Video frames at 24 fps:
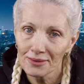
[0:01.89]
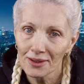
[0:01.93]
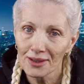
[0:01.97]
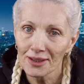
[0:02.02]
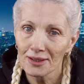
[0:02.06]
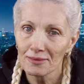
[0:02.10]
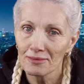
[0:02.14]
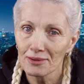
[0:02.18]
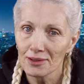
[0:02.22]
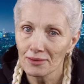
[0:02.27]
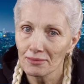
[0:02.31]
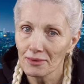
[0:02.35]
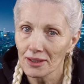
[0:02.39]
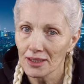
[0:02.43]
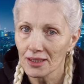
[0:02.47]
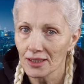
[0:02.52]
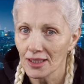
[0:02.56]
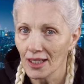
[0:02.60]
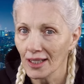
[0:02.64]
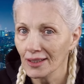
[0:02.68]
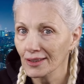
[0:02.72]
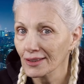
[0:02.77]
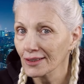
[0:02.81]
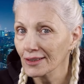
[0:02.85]
Welcome to my
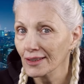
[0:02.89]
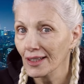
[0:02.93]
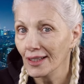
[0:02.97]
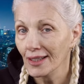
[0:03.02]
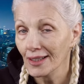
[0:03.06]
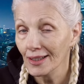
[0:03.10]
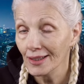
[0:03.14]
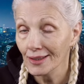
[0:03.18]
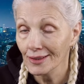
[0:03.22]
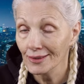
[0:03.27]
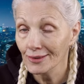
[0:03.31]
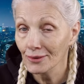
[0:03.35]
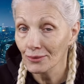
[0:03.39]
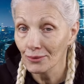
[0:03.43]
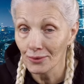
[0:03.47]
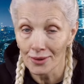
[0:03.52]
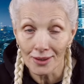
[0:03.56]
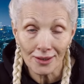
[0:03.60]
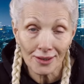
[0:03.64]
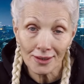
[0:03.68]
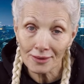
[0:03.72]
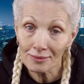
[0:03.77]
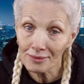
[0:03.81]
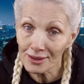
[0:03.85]
channel and
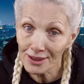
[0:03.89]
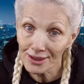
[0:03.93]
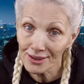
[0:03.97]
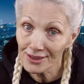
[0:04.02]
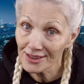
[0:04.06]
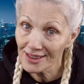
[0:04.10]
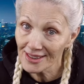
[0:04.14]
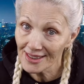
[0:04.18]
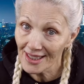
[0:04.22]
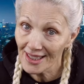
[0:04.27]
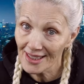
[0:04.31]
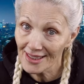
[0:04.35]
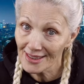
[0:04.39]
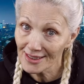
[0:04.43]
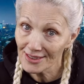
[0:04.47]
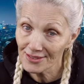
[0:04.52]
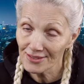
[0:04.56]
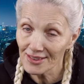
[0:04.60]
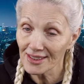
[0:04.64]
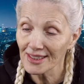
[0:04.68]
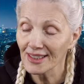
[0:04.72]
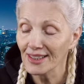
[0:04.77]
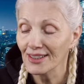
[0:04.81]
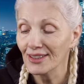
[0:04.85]
welcome to today's
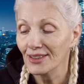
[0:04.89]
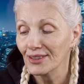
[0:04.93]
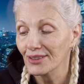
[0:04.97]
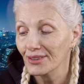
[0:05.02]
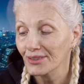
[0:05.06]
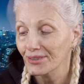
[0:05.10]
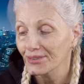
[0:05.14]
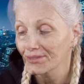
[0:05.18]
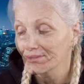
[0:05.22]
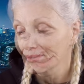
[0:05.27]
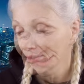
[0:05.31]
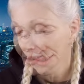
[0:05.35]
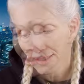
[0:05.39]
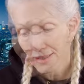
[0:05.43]
video.